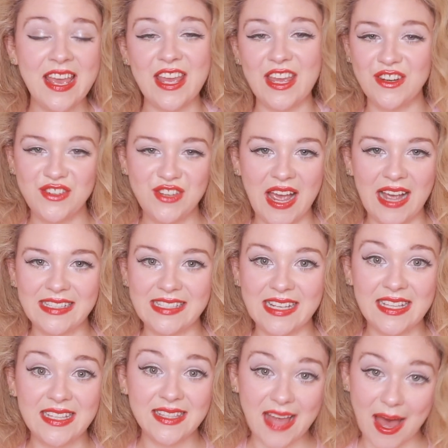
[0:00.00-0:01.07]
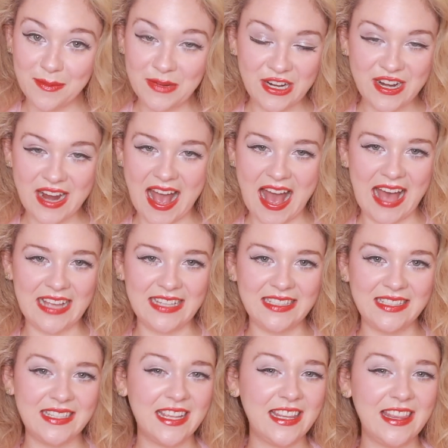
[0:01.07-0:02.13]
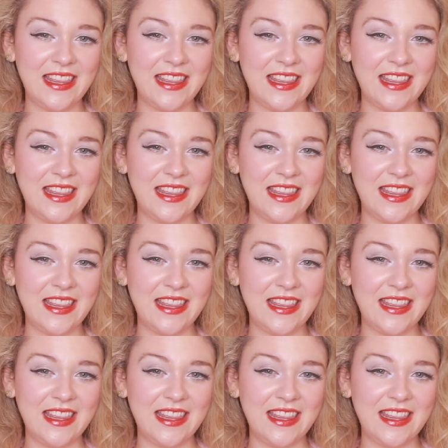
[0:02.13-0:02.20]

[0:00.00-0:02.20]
inject glamour and